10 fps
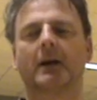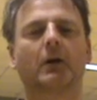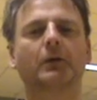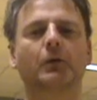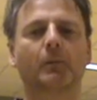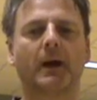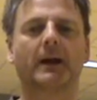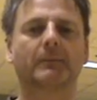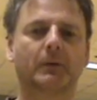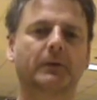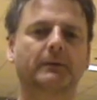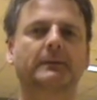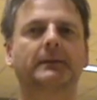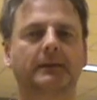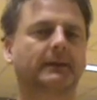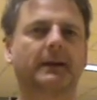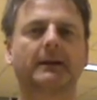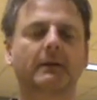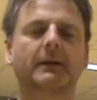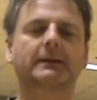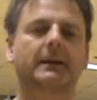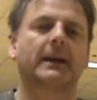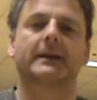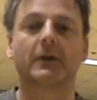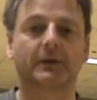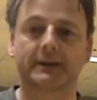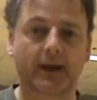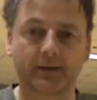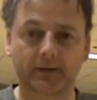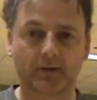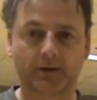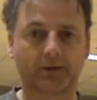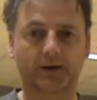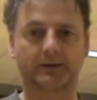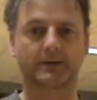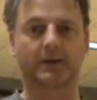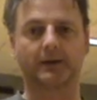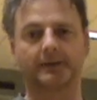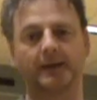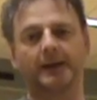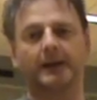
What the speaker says: on your back, more than, I don't think it's not a standard yoga exercise,